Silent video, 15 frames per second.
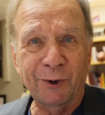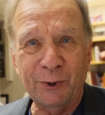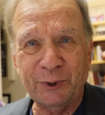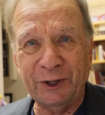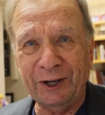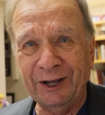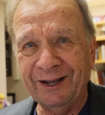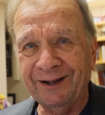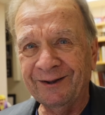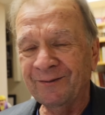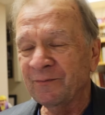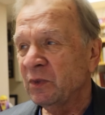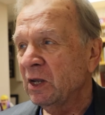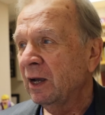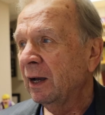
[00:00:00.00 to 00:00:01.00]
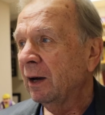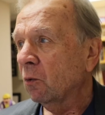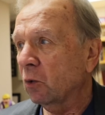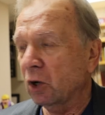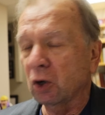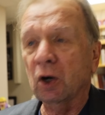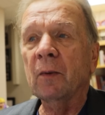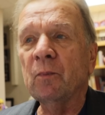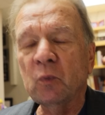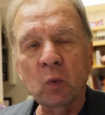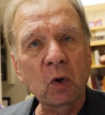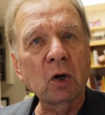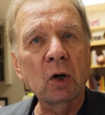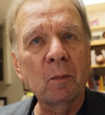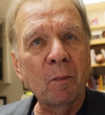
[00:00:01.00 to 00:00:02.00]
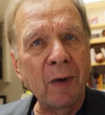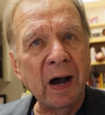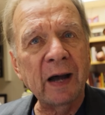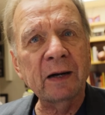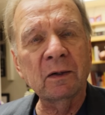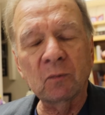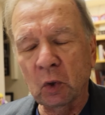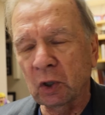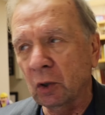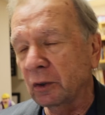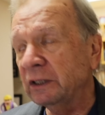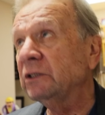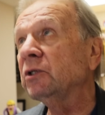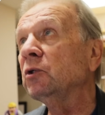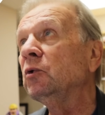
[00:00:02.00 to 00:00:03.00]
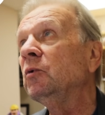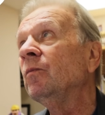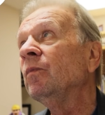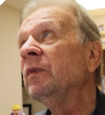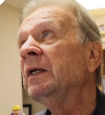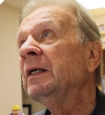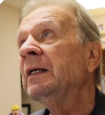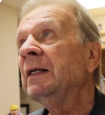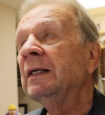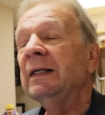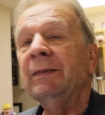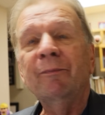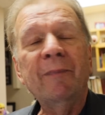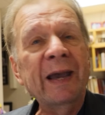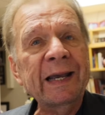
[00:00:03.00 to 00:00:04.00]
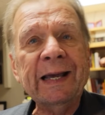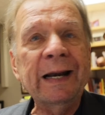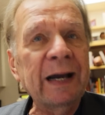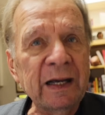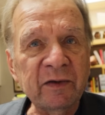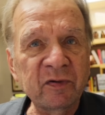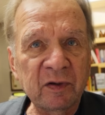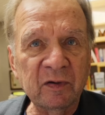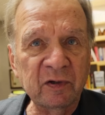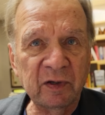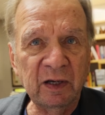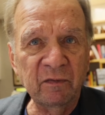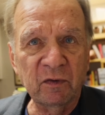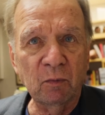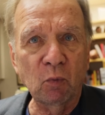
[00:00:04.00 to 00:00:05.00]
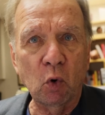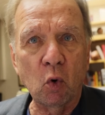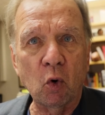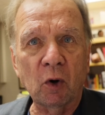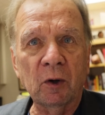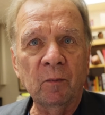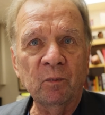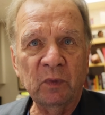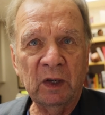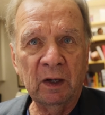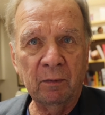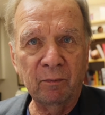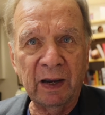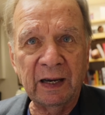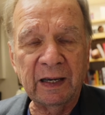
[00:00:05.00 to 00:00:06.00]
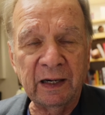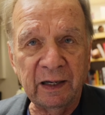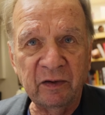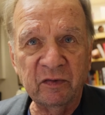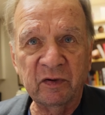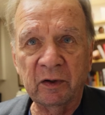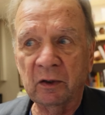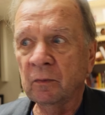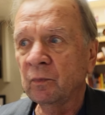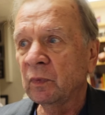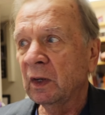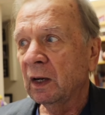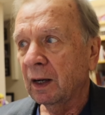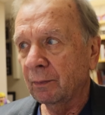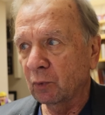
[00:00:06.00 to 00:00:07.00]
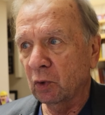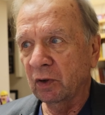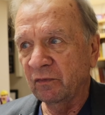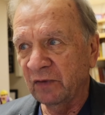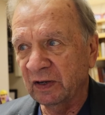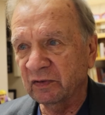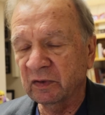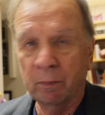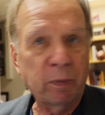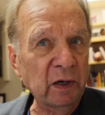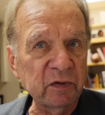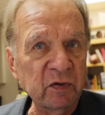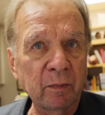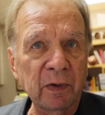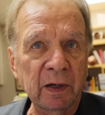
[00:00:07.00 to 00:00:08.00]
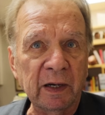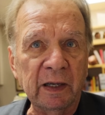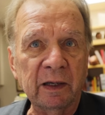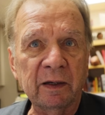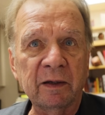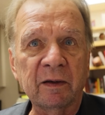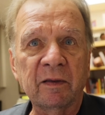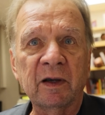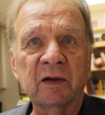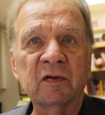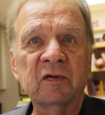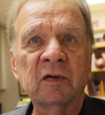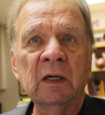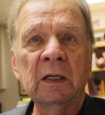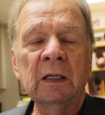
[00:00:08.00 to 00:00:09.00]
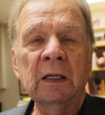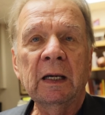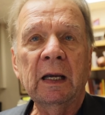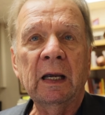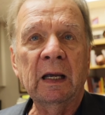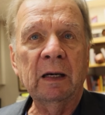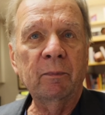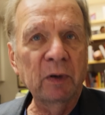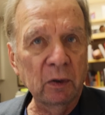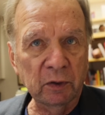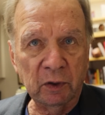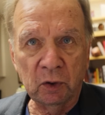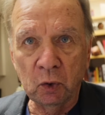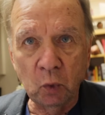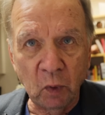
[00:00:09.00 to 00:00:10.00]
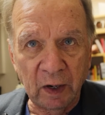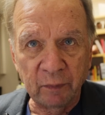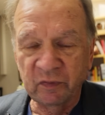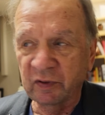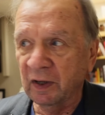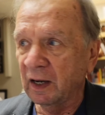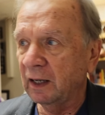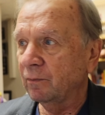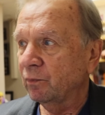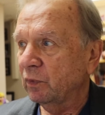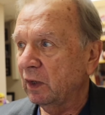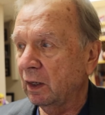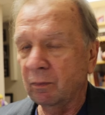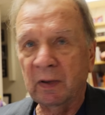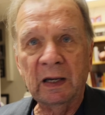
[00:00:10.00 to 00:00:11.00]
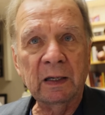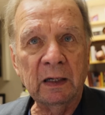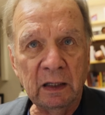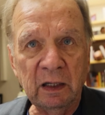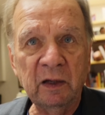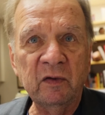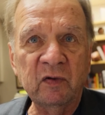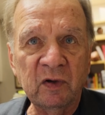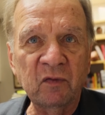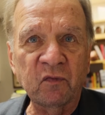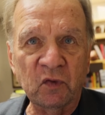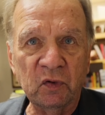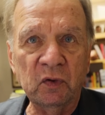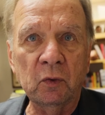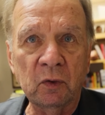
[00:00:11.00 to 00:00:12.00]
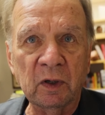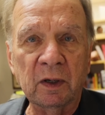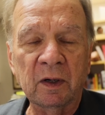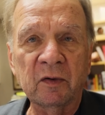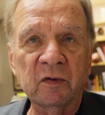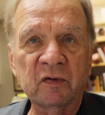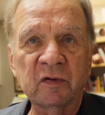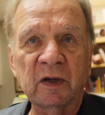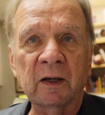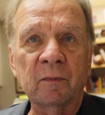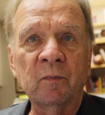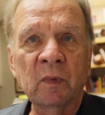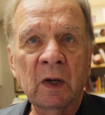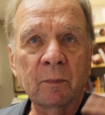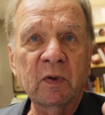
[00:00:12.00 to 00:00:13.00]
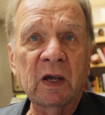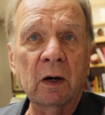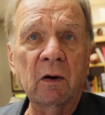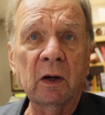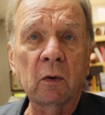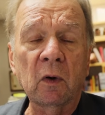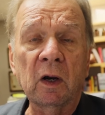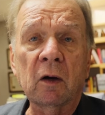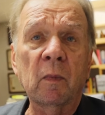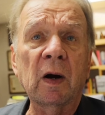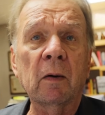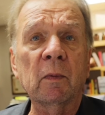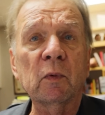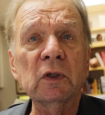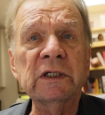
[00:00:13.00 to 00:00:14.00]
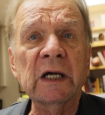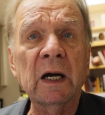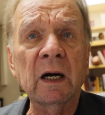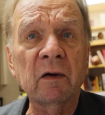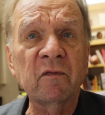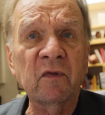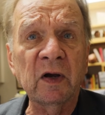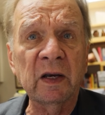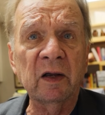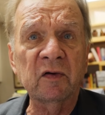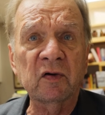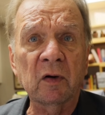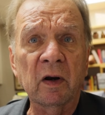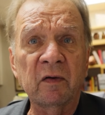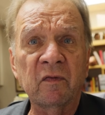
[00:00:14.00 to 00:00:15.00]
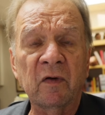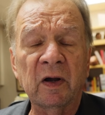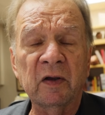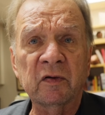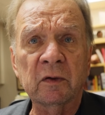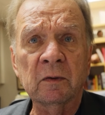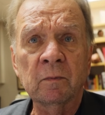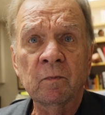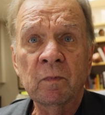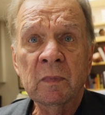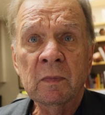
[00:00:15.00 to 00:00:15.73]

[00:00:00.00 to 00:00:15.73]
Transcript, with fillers: Okay. We're gonna we're gonna modern we're going to mechanize this even more and make it easier. I'm going to invest a bunch of money into this and build a new website and make it easy for you to understand. I'm Kerry Grinkmeyer, I'm a retired financial advisor.